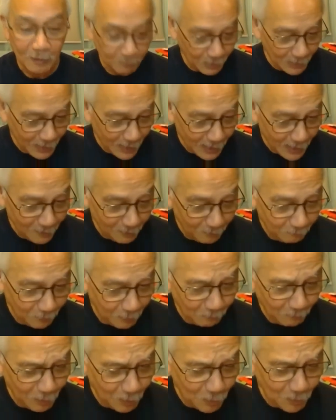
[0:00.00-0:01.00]
But then
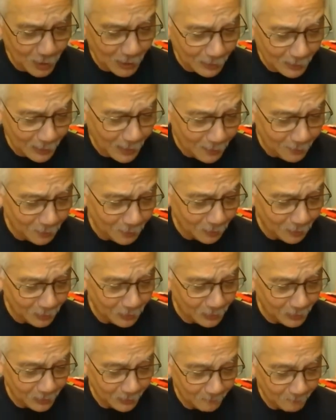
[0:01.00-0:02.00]
when we look at the
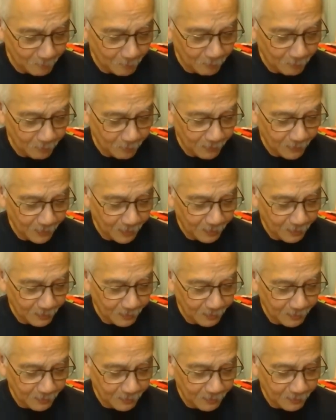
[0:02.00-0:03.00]
others,
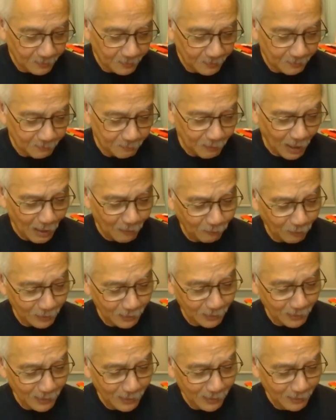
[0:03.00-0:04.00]

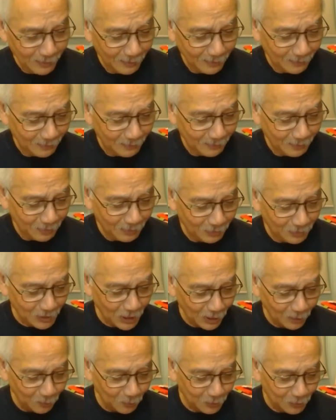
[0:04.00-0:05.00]
rivalry,
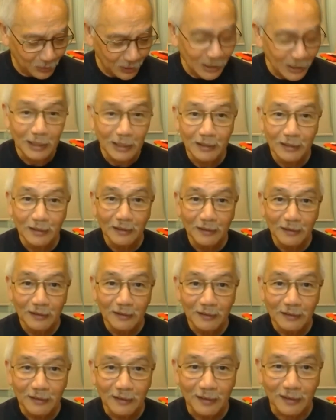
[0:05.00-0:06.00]
jealousy,
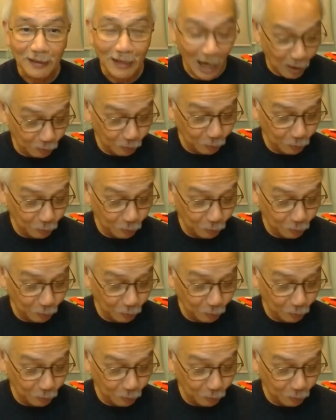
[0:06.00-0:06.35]
uh,